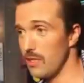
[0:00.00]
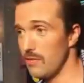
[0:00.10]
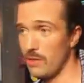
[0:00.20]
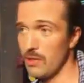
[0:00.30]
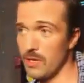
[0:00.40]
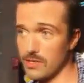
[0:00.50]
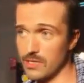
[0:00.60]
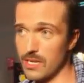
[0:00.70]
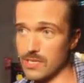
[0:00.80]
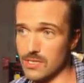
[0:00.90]
I live in my
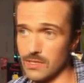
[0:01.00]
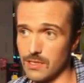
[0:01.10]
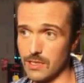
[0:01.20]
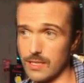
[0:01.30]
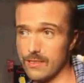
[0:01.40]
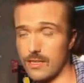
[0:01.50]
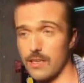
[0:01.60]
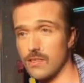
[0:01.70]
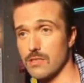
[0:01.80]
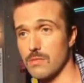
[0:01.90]
imagination, and I get to
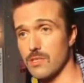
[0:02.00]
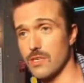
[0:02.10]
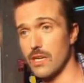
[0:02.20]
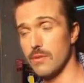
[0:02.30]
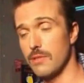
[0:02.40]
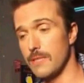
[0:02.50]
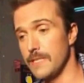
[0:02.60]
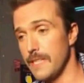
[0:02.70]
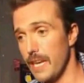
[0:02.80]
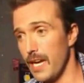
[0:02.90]
call this my job,
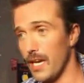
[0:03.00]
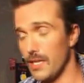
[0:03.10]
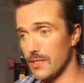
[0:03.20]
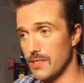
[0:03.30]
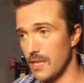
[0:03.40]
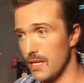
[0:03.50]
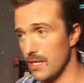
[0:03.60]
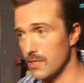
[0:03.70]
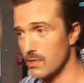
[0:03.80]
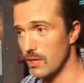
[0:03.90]
and it's
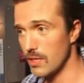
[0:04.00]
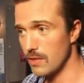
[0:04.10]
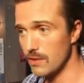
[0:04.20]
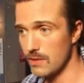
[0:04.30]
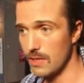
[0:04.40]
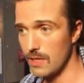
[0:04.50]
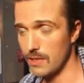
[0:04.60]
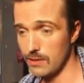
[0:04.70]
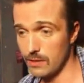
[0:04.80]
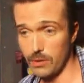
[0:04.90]
uh, it's great.
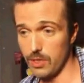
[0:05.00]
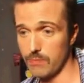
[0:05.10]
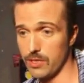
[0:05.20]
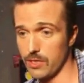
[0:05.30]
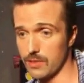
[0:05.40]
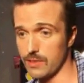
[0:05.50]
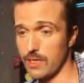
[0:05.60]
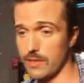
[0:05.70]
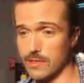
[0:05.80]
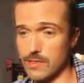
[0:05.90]
Uh, the byproduct of
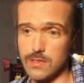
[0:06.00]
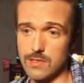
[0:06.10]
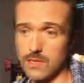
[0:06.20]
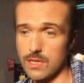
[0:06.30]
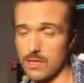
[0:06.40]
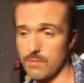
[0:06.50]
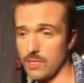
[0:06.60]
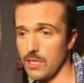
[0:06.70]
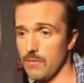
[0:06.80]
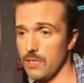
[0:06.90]
that is
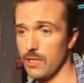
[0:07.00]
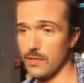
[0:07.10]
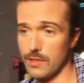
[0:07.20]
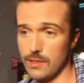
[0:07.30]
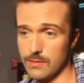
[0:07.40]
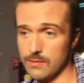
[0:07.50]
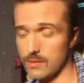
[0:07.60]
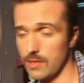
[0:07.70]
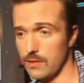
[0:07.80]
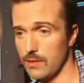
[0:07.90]
being nominated, and
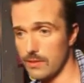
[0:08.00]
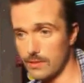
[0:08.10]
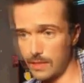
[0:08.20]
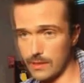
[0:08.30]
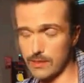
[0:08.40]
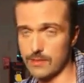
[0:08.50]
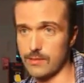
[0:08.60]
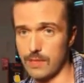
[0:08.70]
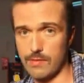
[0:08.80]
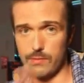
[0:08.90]
I, I thank
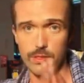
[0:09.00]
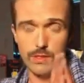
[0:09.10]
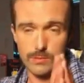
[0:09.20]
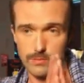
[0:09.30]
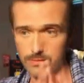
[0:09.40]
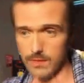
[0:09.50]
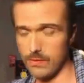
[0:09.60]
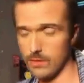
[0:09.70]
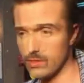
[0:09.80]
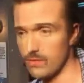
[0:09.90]
everybody
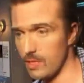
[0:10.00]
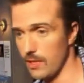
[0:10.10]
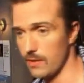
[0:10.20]
very much for